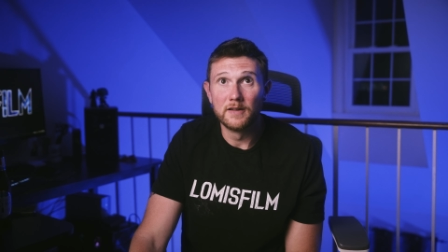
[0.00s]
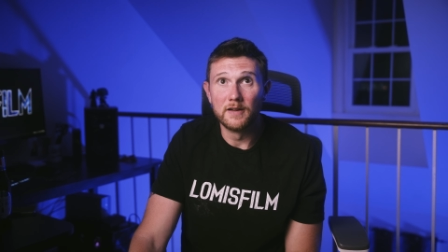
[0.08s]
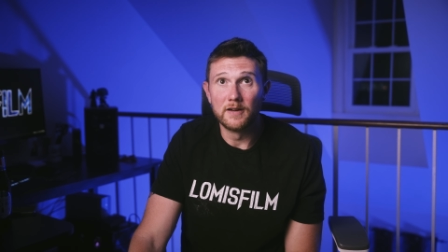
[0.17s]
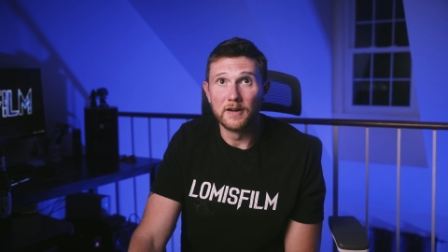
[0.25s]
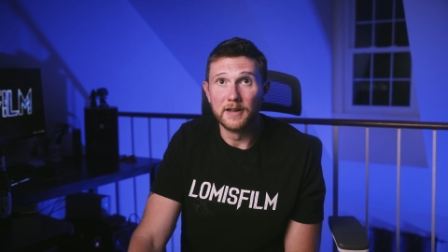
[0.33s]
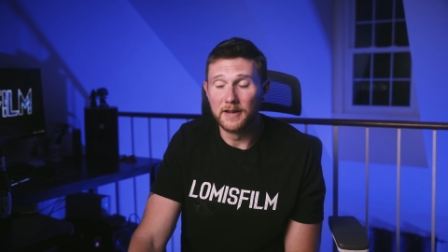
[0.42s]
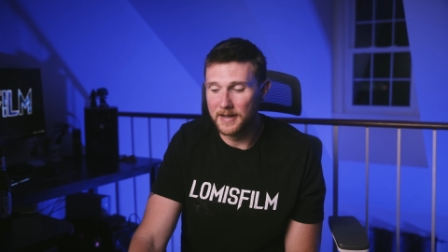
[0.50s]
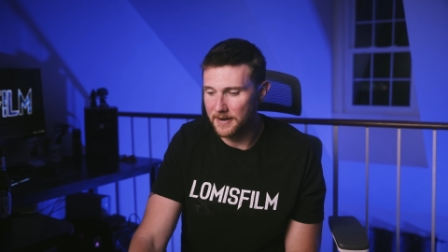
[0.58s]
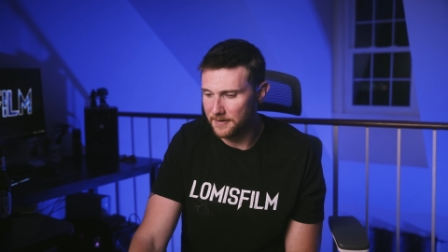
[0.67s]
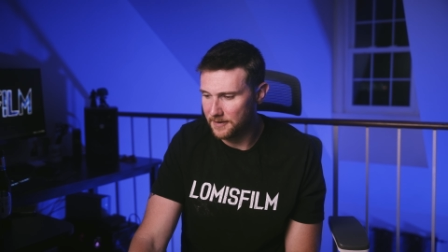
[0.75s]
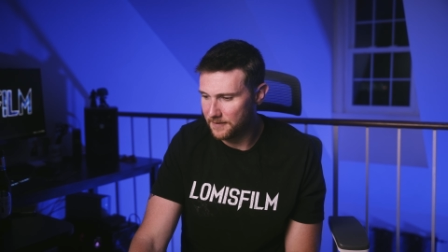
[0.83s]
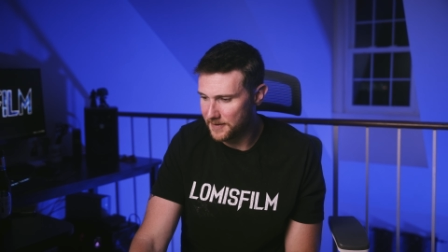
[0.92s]
Alright, I
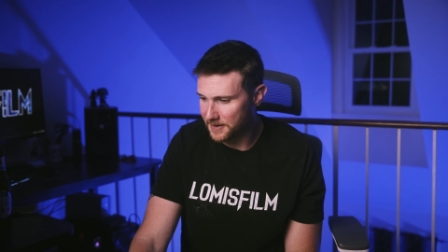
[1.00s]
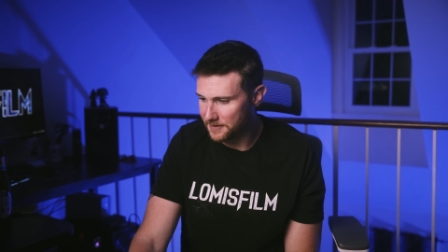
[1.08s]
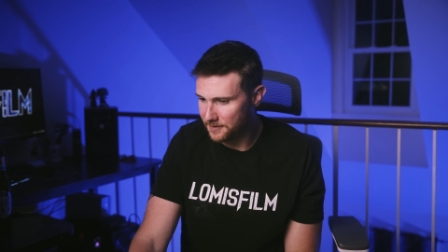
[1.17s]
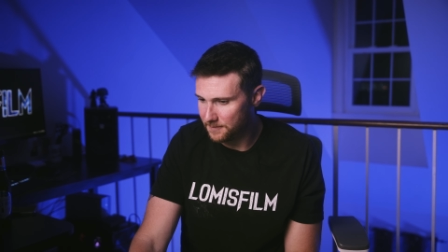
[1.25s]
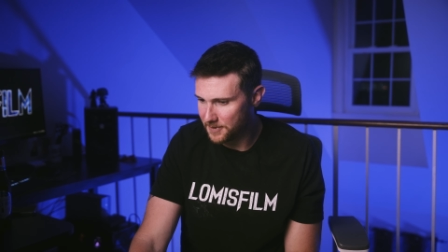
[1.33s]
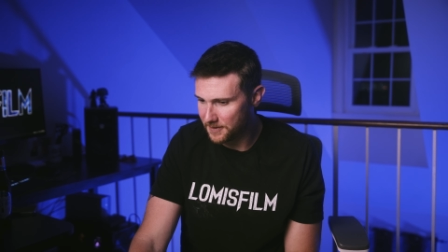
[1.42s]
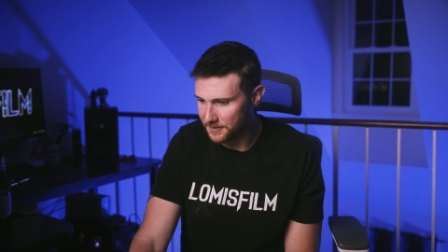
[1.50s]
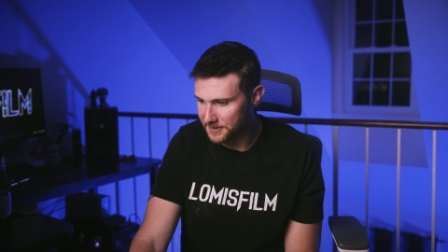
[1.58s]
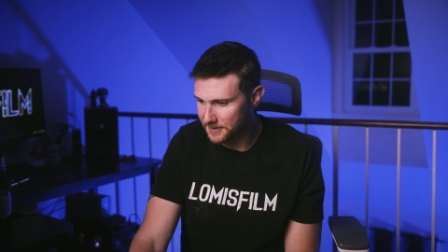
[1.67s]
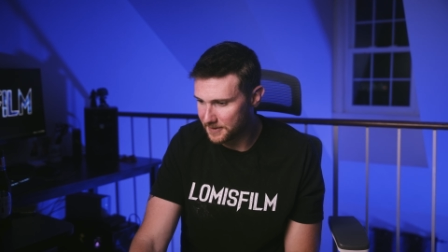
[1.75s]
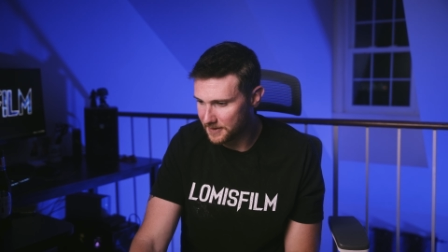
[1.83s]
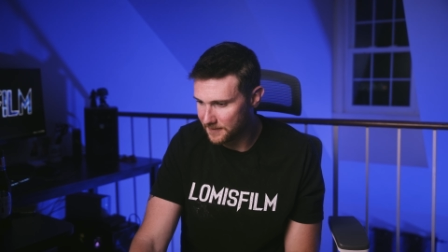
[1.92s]
don't know if I can do posts
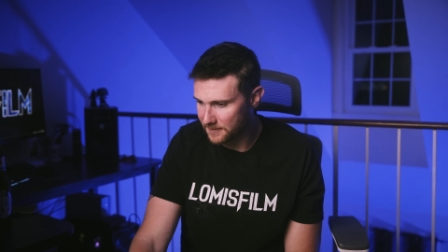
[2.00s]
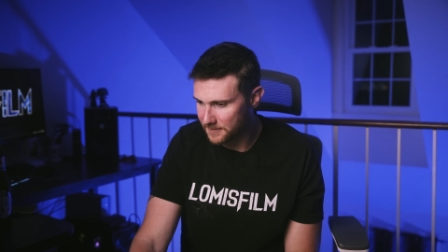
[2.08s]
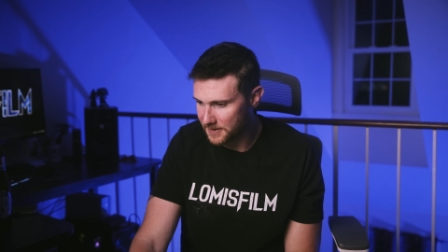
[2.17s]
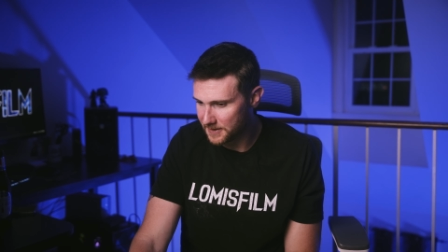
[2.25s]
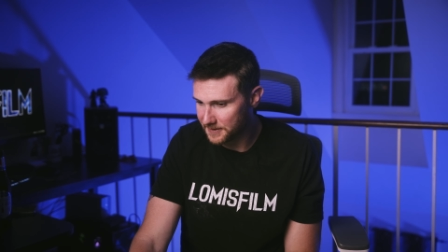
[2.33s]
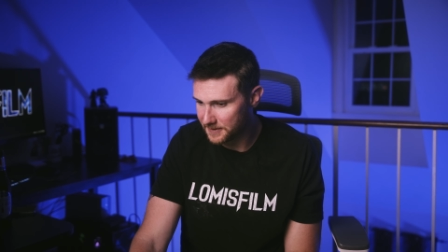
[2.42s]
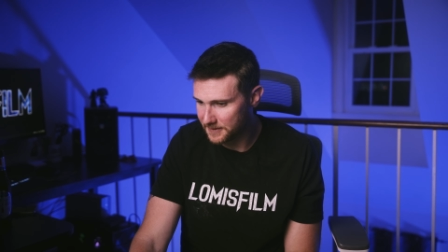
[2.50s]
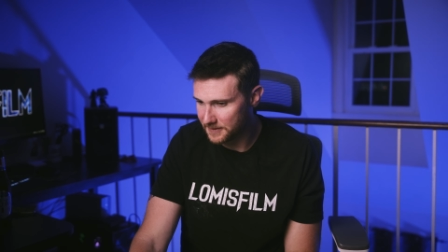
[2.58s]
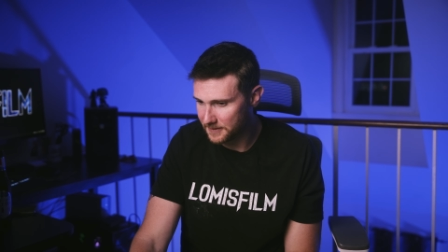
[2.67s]
in 11 minutes.